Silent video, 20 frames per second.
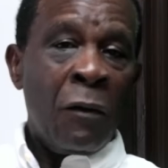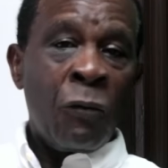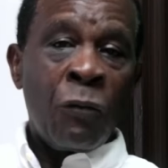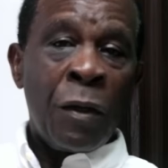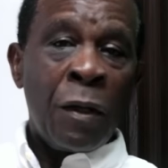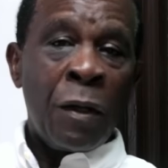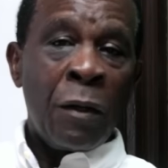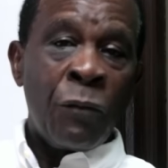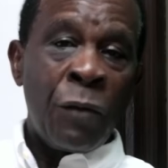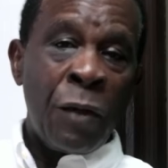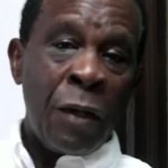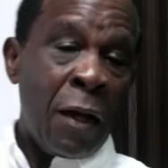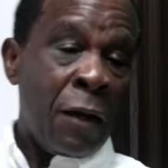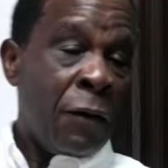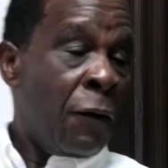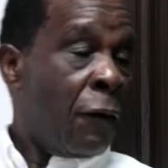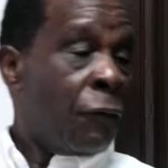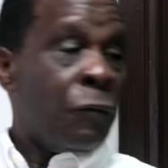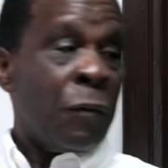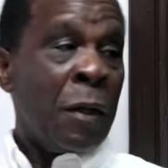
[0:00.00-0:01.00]
we are
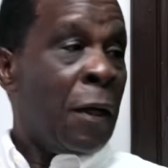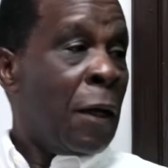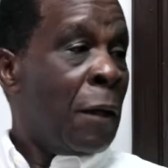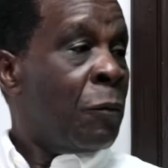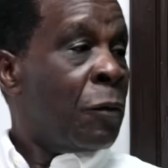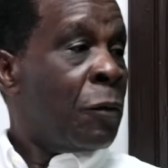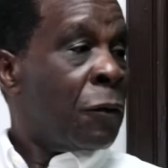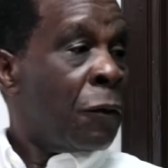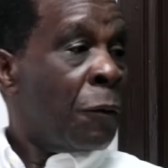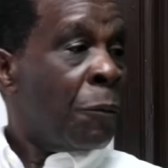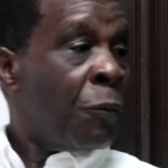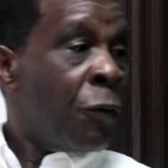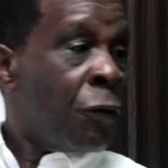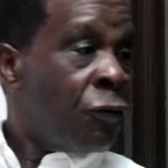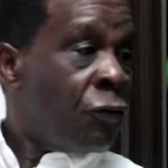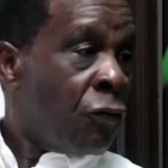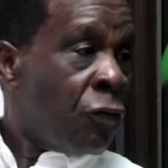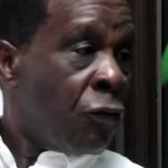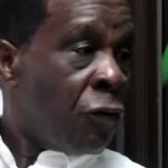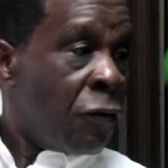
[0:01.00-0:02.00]
not being able to
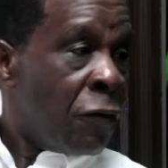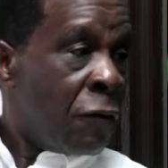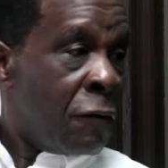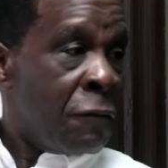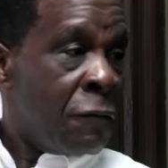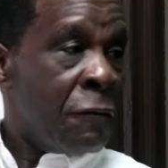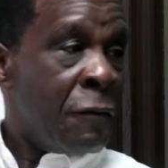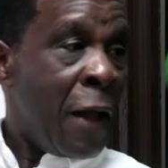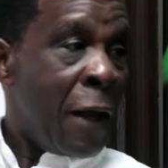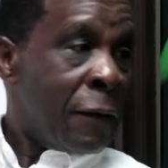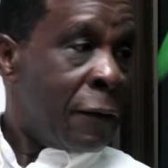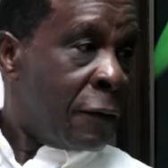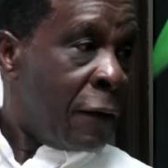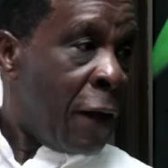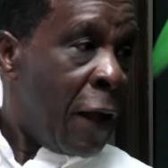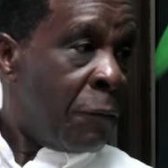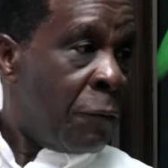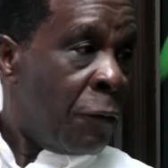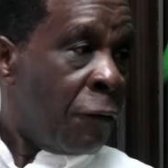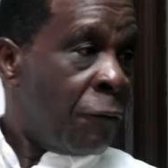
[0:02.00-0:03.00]
produce that
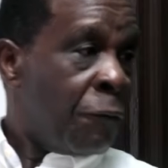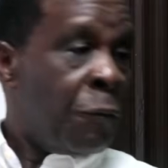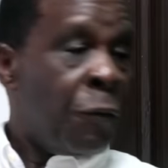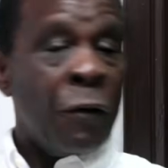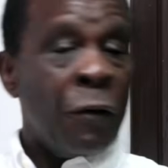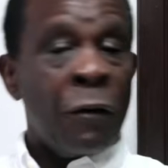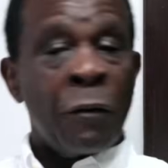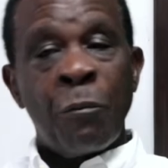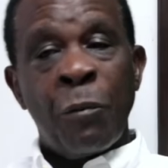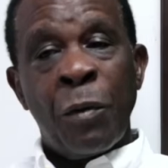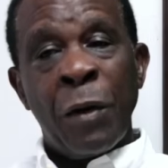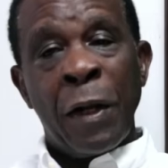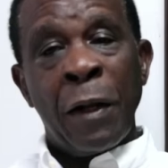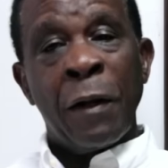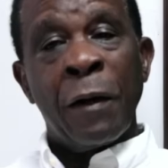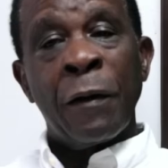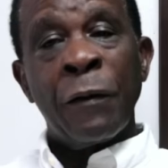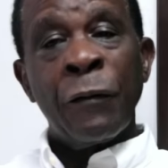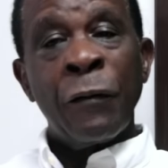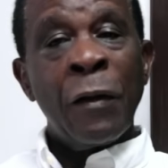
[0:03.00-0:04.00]
type of
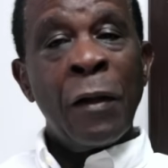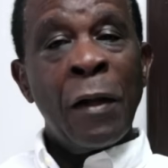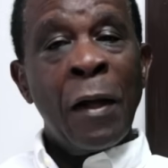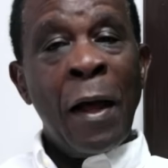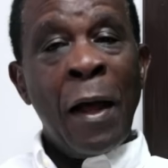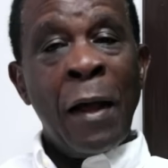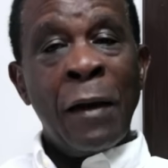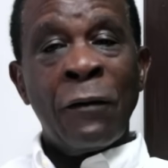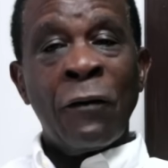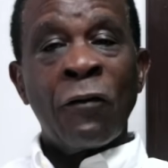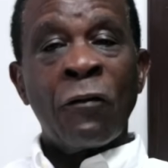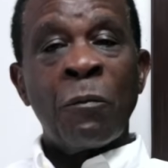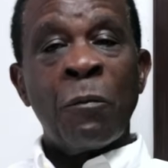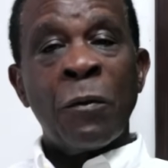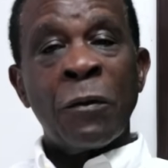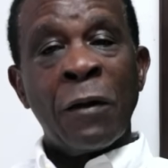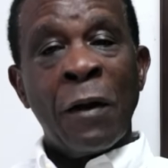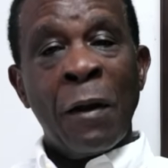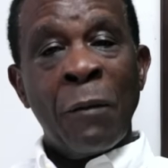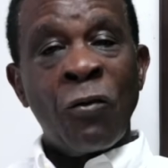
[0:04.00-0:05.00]
player at this
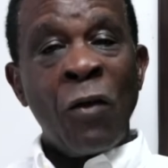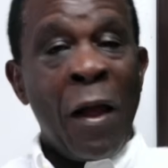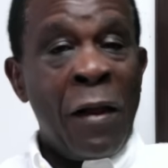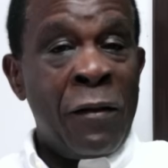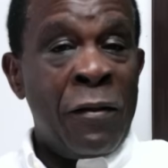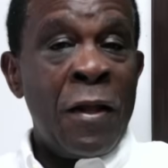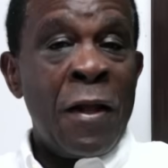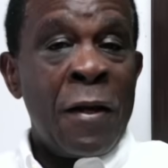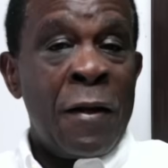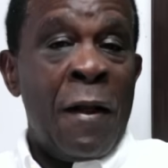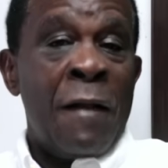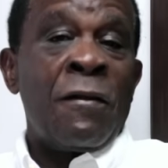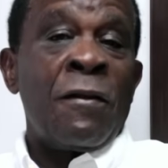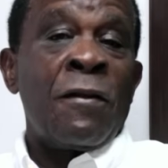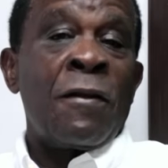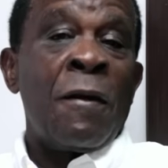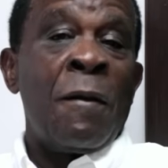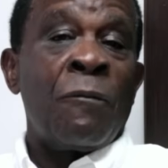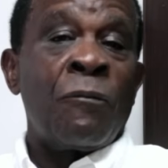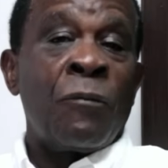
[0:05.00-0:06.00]
time. So I think that
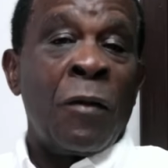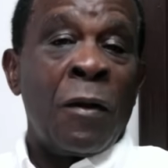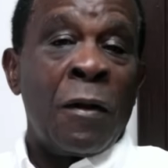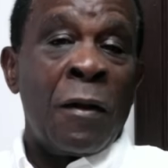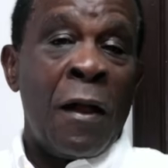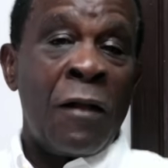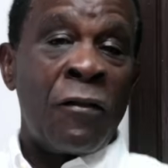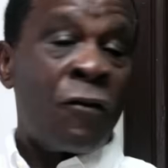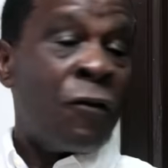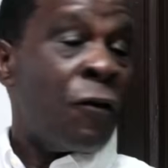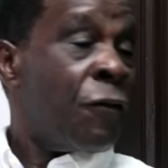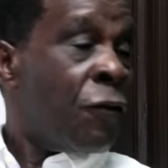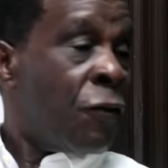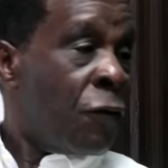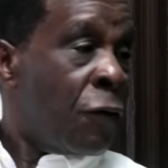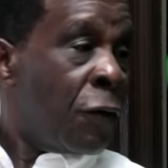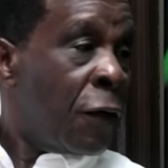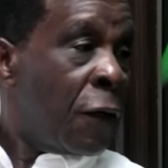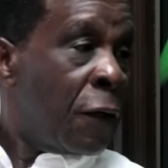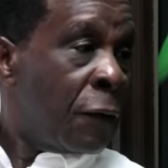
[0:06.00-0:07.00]
is something that's
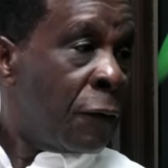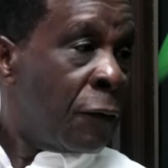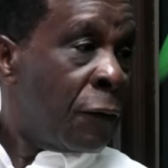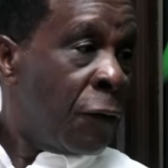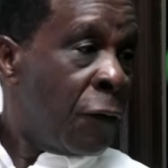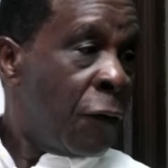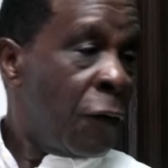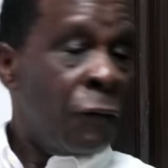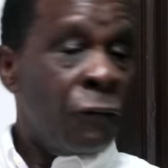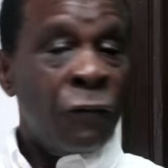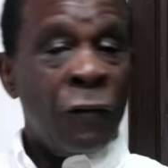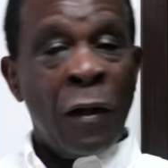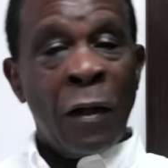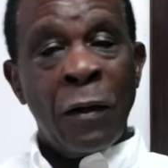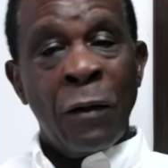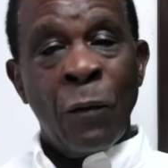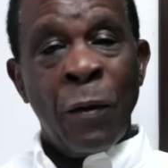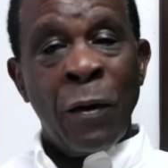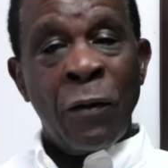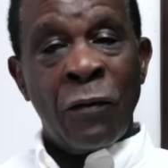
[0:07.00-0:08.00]
concerning, that
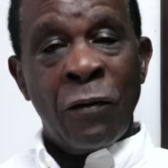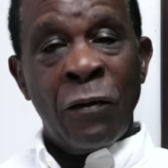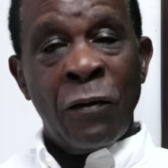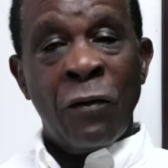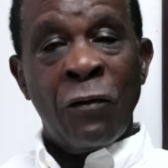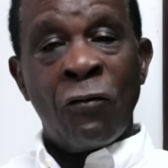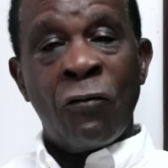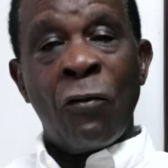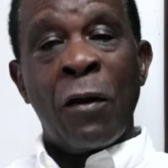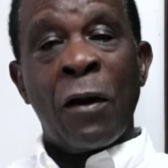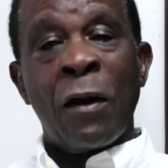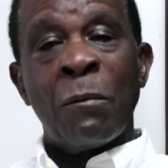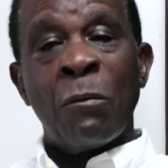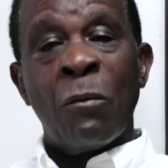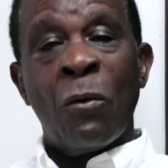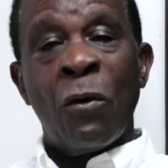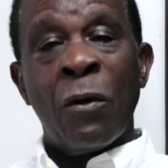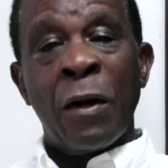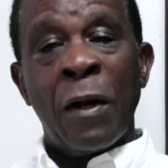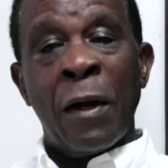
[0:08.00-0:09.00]
the West Indies Cricket
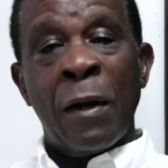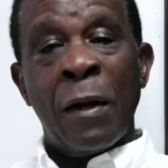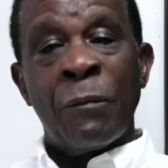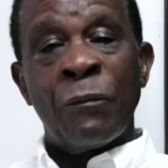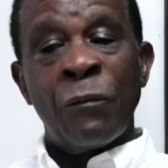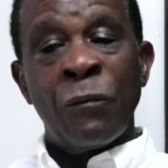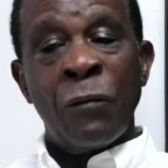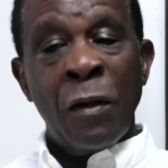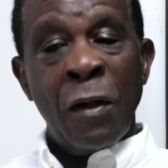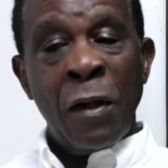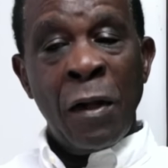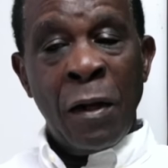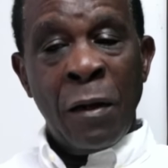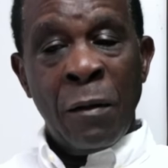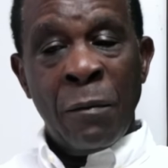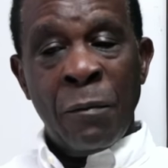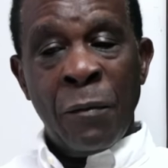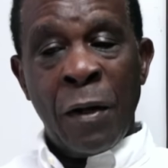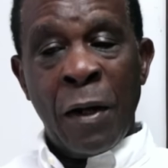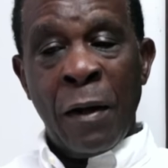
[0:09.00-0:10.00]
Board
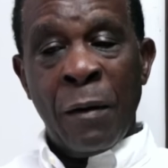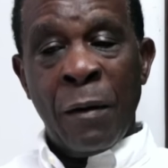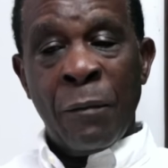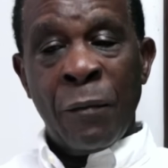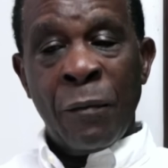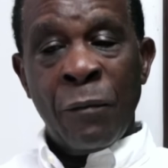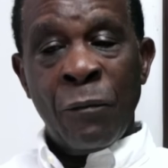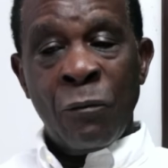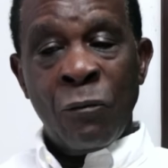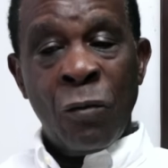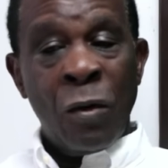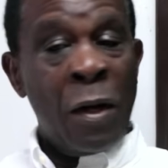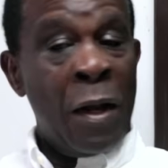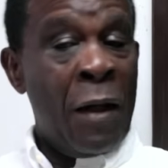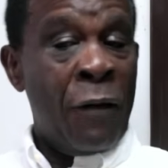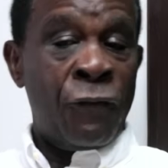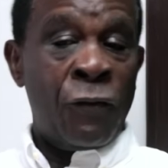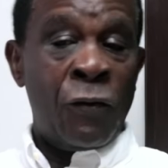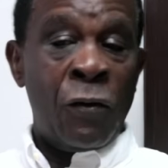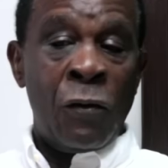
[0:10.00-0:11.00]
will
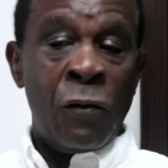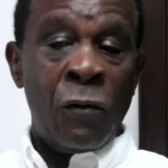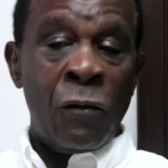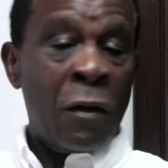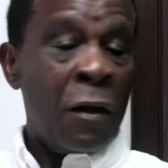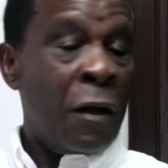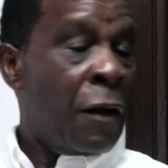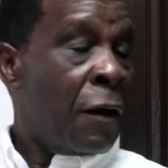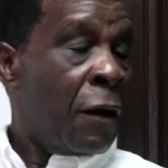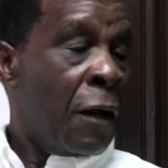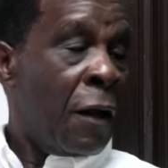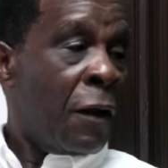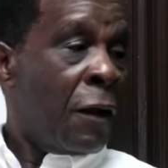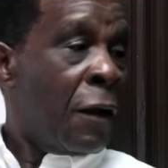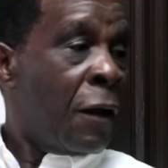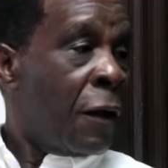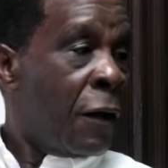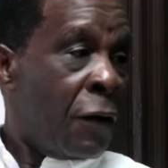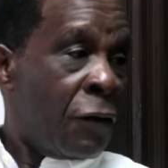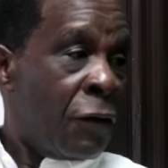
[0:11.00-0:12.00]
have to look
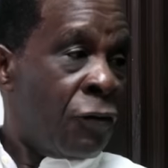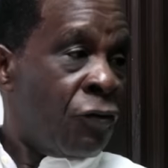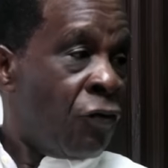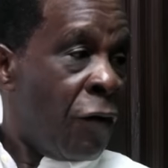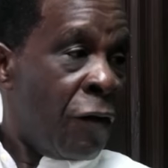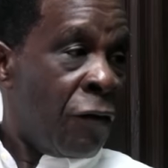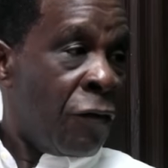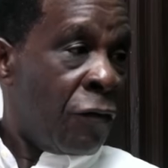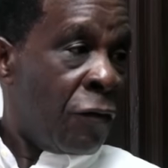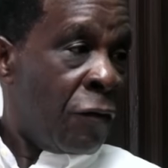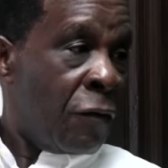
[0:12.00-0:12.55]
and address.